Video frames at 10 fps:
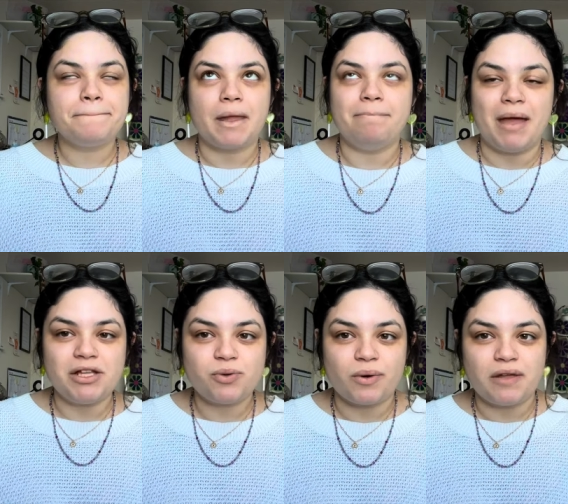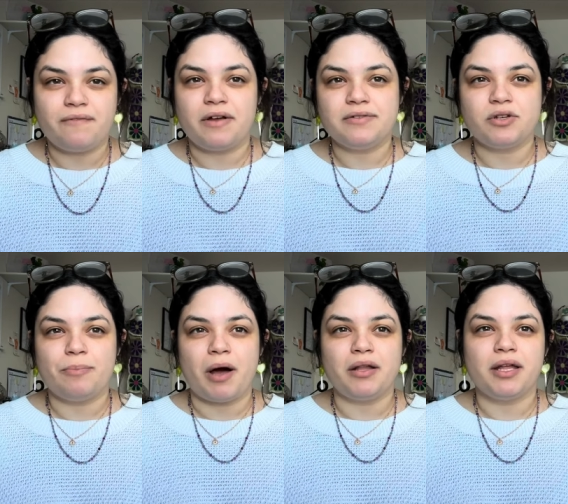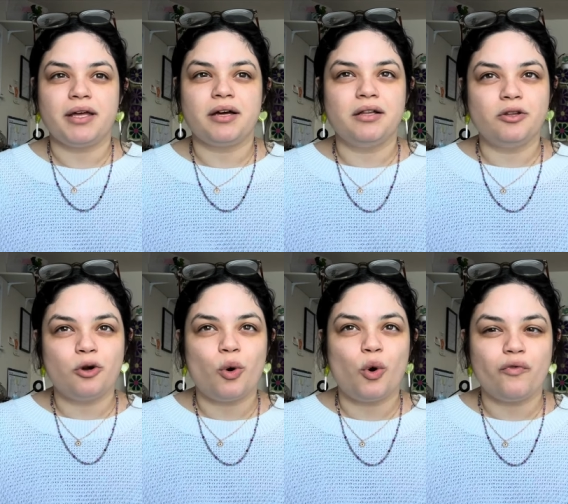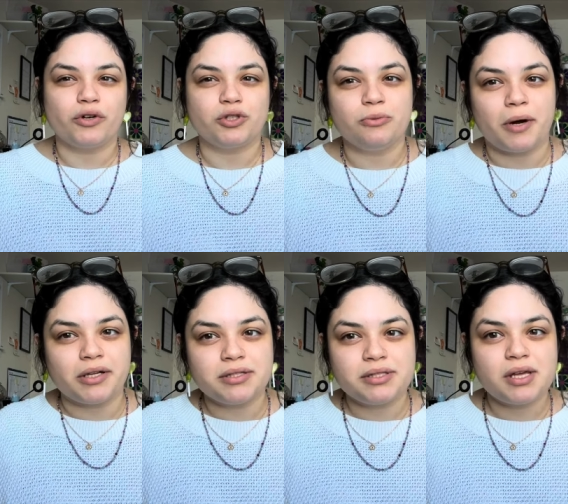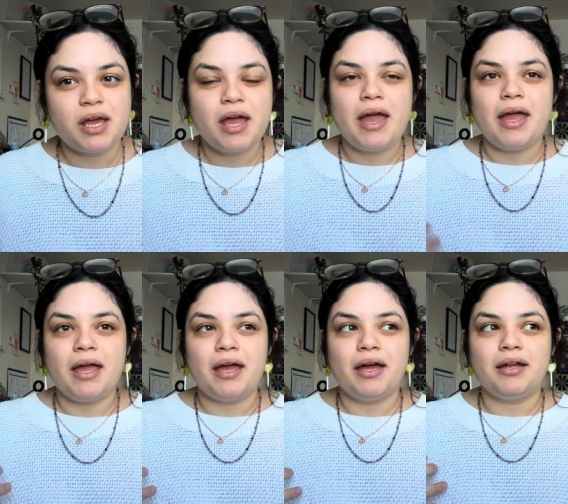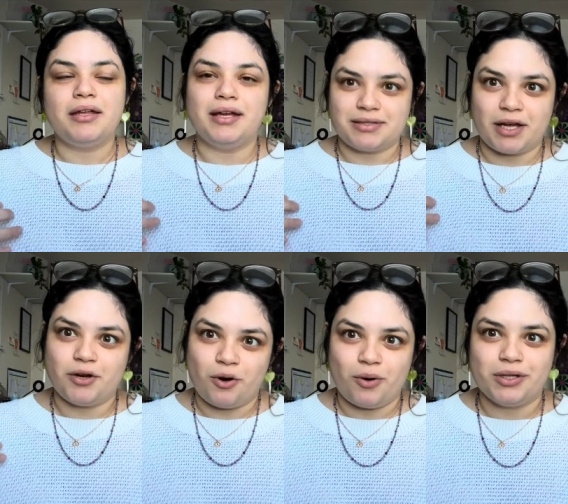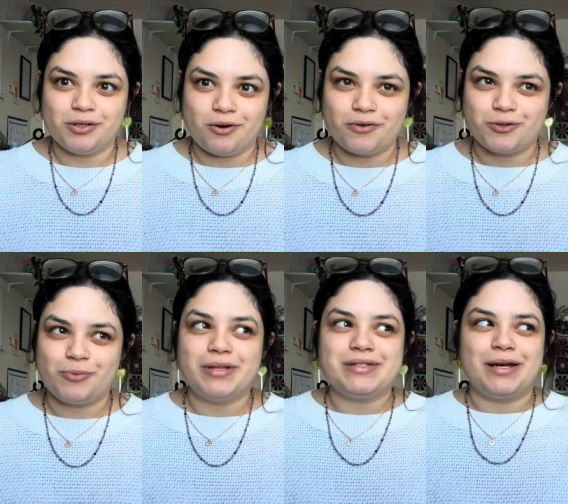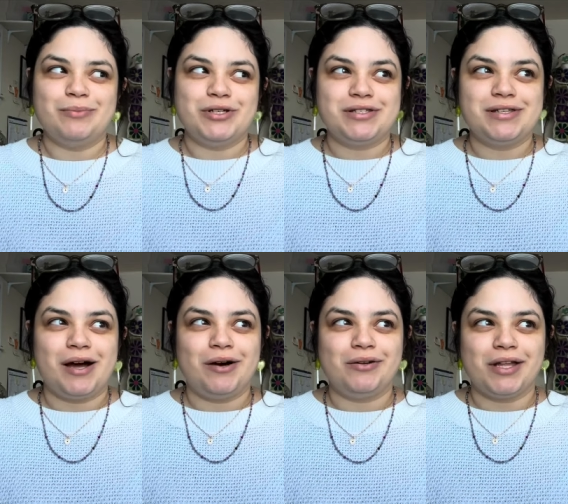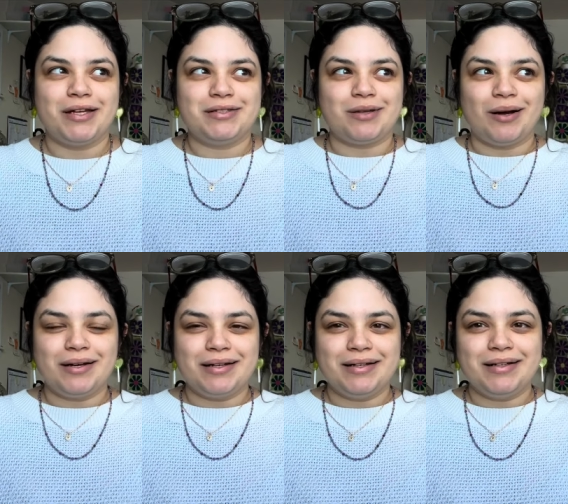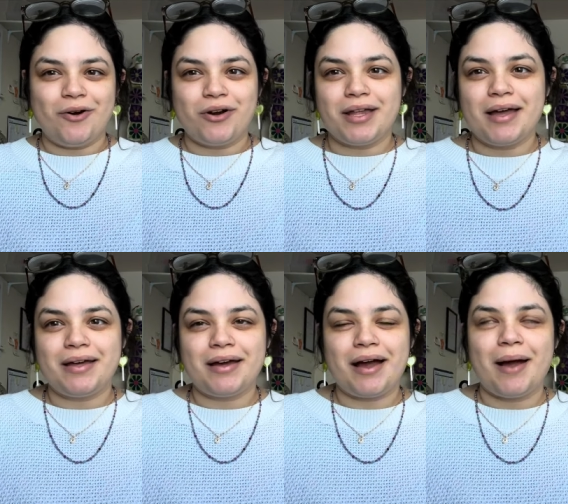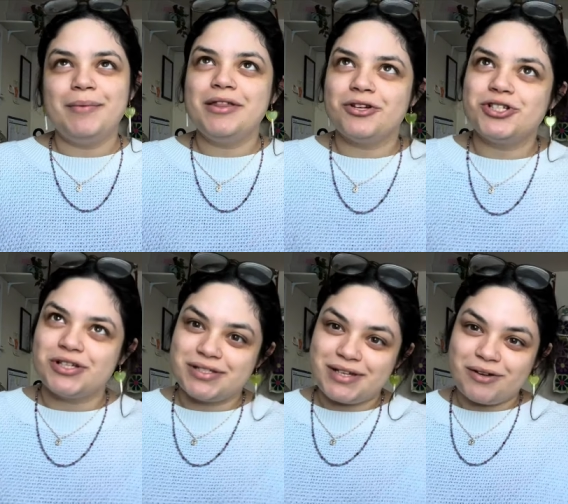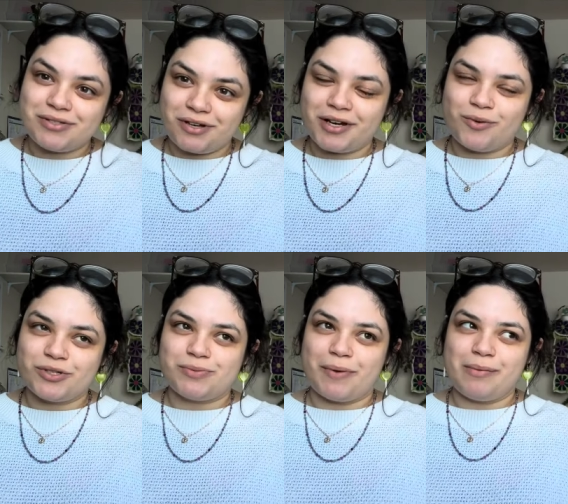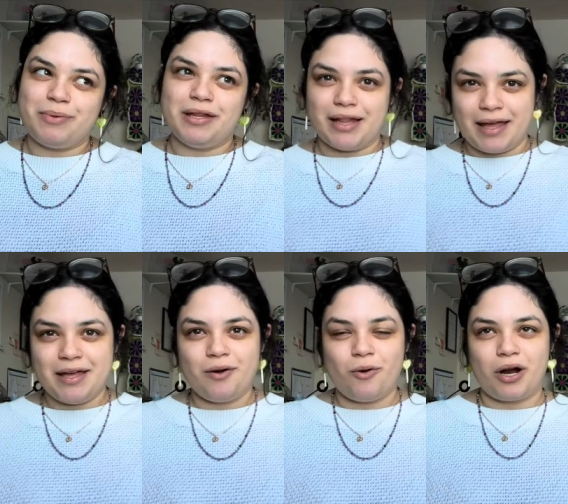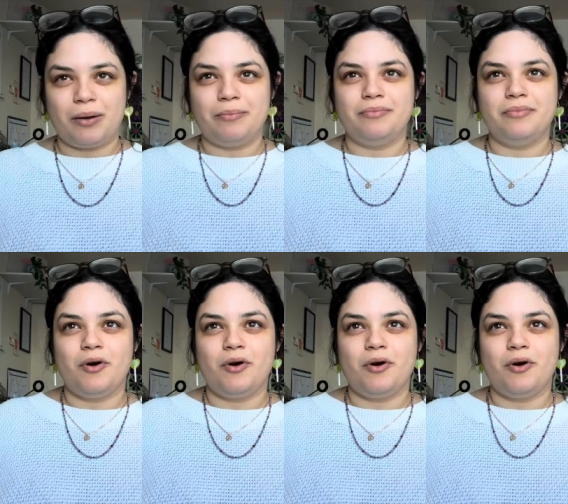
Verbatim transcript: May 25th, so about like a little over two months and yes i know a little over two months and i'm just now like starting or like i'm either just now starting which might be late or i'm